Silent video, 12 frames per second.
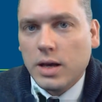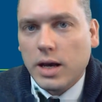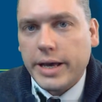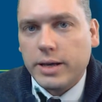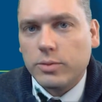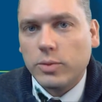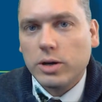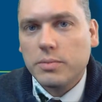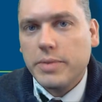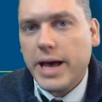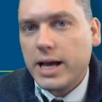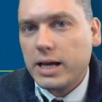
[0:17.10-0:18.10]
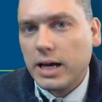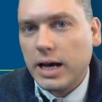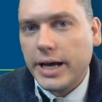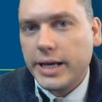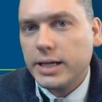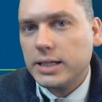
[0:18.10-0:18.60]
Hi and welcome back.
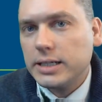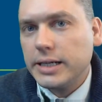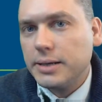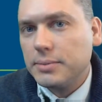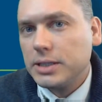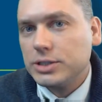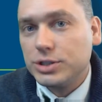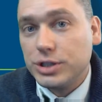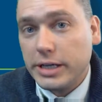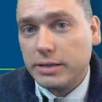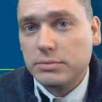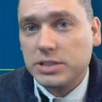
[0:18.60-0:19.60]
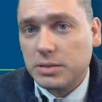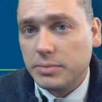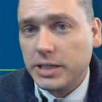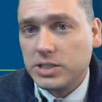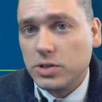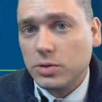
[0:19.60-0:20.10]
I am James
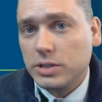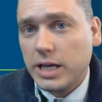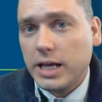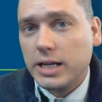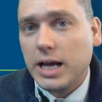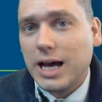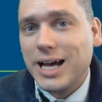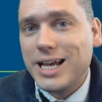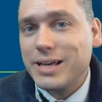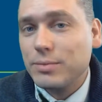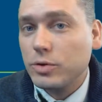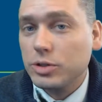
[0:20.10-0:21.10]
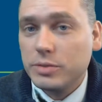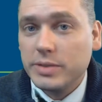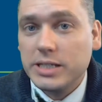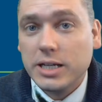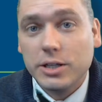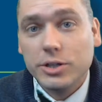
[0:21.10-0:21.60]
Betzold and I am going to
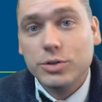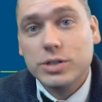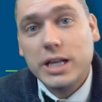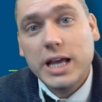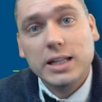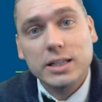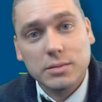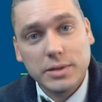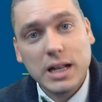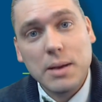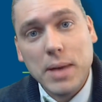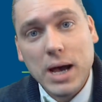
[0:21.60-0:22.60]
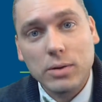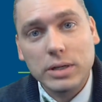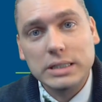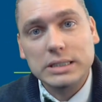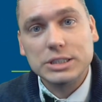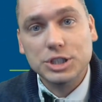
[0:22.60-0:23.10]
be telling you today a little bit about
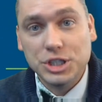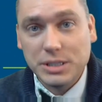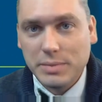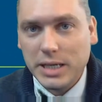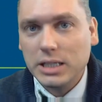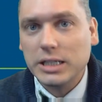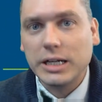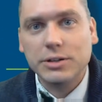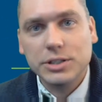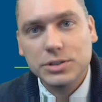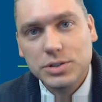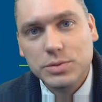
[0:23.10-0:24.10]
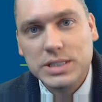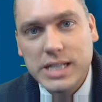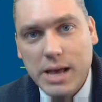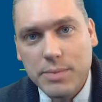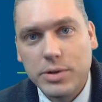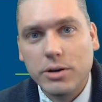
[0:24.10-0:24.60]
Gmail and how to use it with
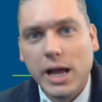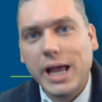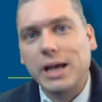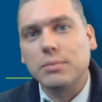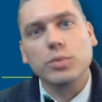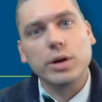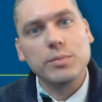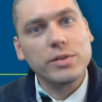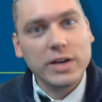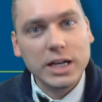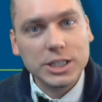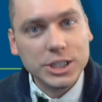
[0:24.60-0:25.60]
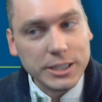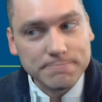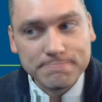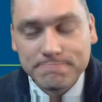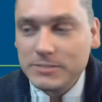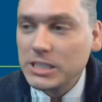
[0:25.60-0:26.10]
Zapier and Prima.Law.
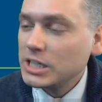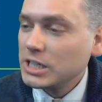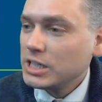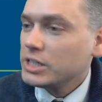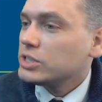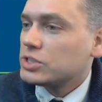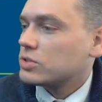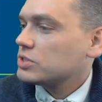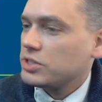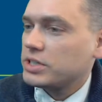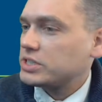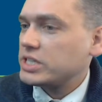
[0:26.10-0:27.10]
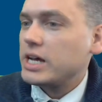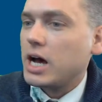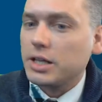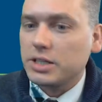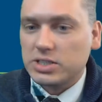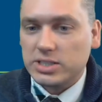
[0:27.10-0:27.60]
So as you can see
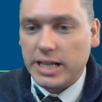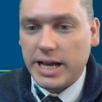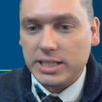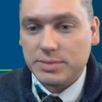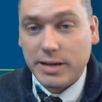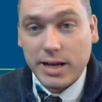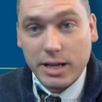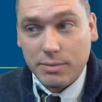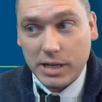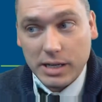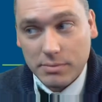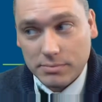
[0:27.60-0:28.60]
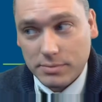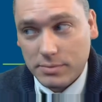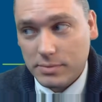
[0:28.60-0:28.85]
on the slides behind me,